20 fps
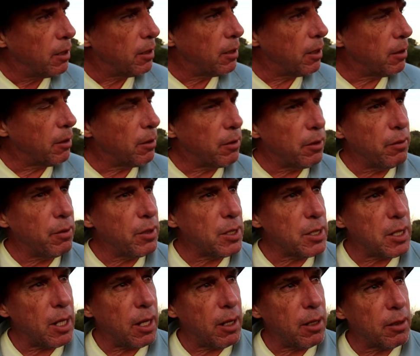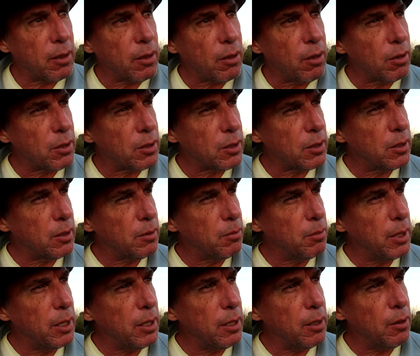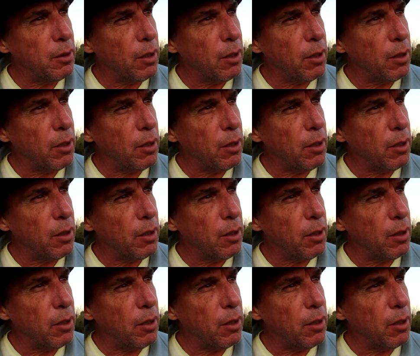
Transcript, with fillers: Now the river sand costed me